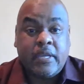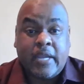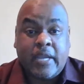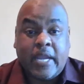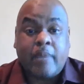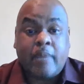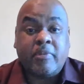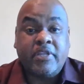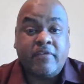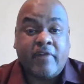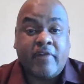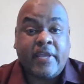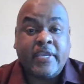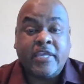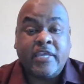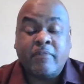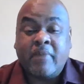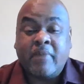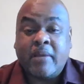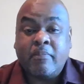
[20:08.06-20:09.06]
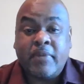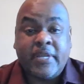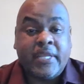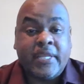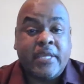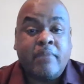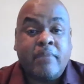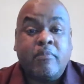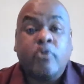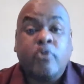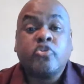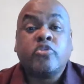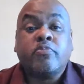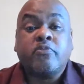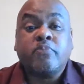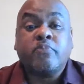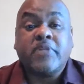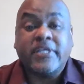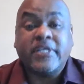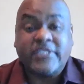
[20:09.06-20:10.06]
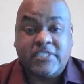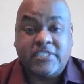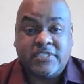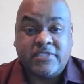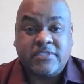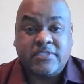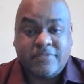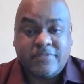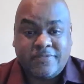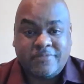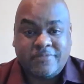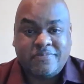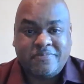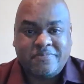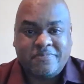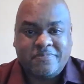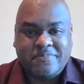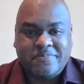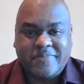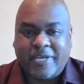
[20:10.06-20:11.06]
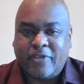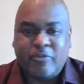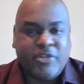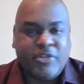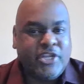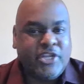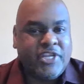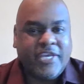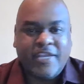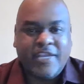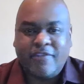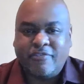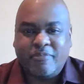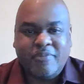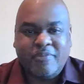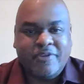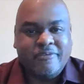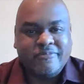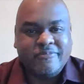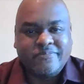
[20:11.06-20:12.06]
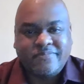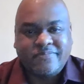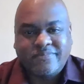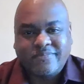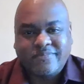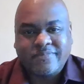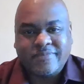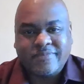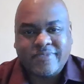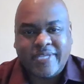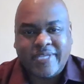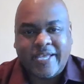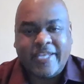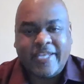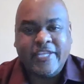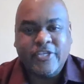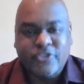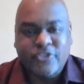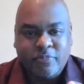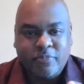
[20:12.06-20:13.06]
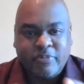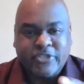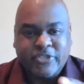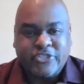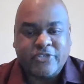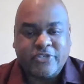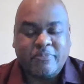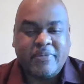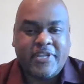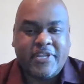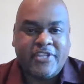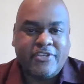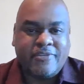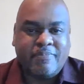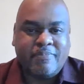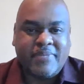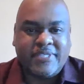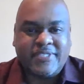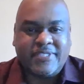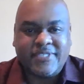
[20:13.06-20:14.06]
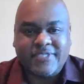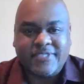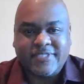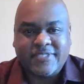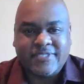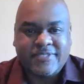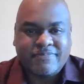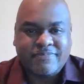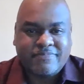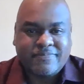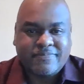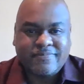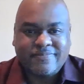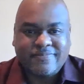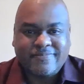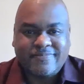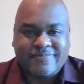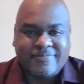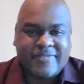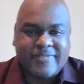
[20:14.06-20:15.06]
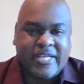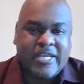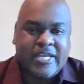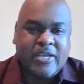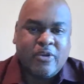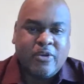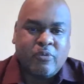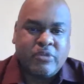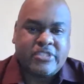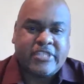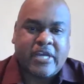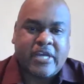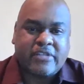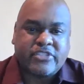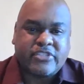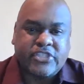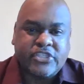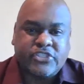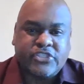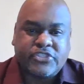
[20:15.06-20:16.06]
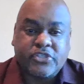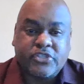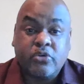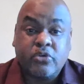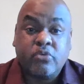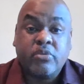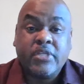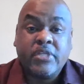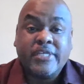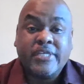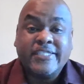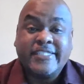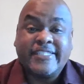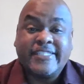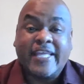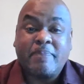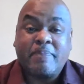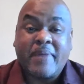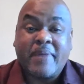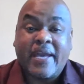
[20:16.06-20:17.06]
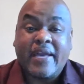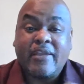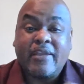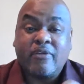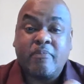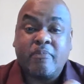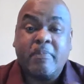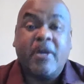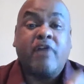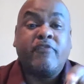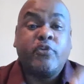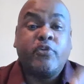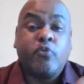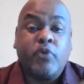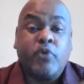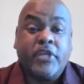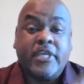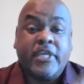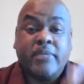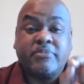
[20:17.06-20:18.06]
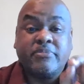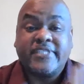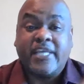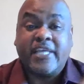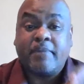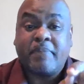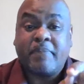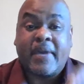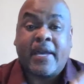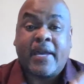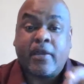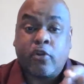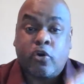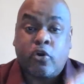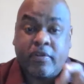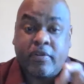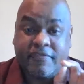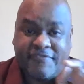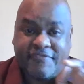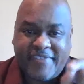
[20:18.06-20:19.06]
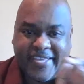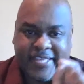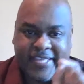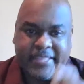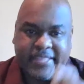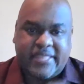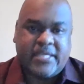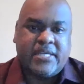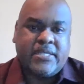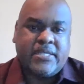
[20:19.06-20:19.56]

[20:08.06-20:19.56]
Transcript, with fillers: I believe I can get my money in multiple places. I don't need to get it from you. I need you to put your money in your business. We'll talk to you soon. Step out, Melvin Williams, step out on faith.